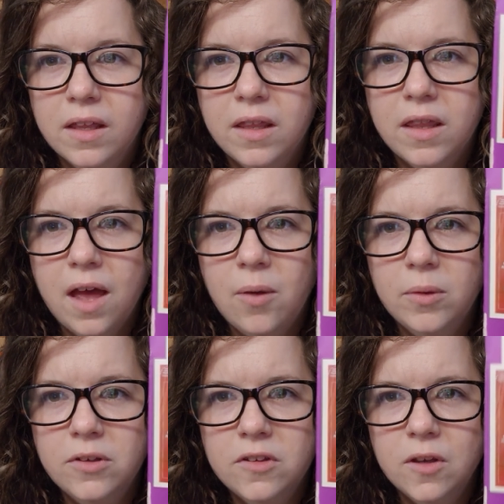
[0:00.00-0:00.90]
That
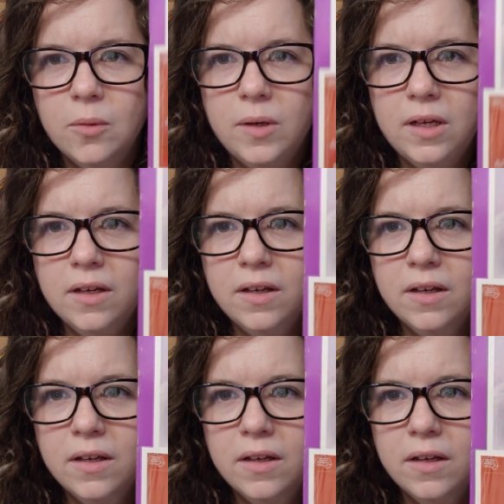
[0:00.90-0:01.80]
one's sewing.
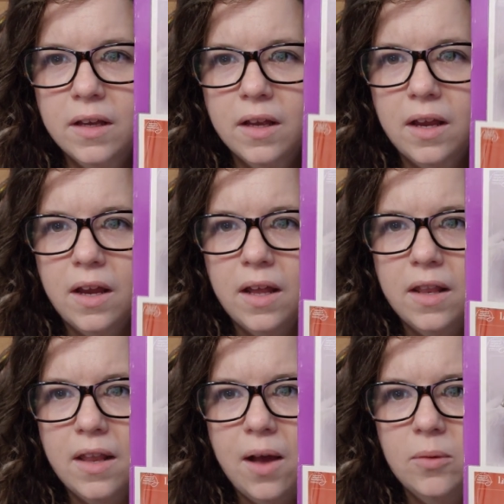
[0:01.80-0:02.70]

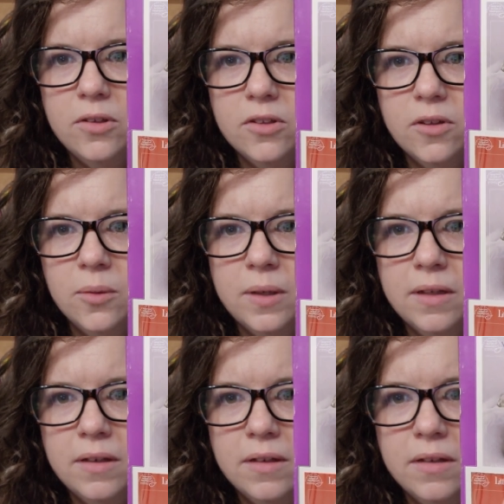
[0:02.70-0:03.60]
And that one's
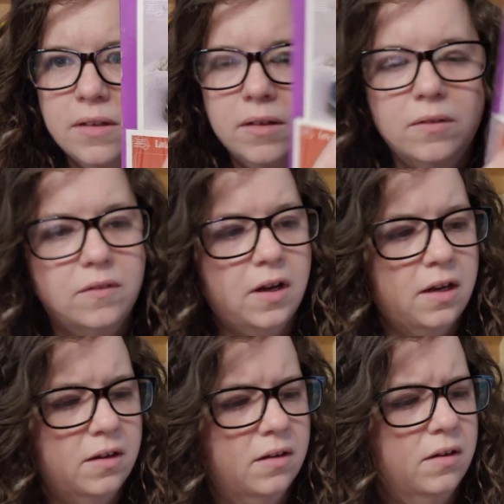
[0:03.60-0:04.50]
sewing. Right?